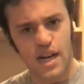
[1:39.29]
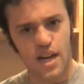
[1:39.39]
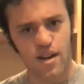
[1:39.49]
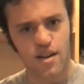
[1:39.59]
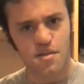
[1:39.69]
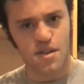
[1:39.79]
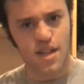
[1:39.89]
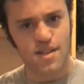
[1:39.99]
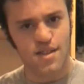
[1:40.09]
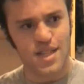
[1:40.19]
I don't know what
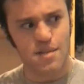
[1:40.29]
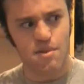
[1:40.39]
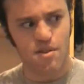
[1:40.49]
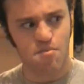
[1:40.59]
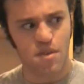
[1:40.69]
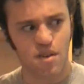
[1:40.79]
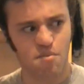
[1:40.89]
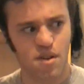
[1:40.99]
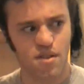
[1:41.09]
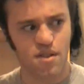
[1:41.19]
that says about me,
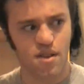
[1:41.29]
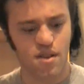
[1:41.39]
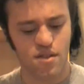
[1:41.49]
but,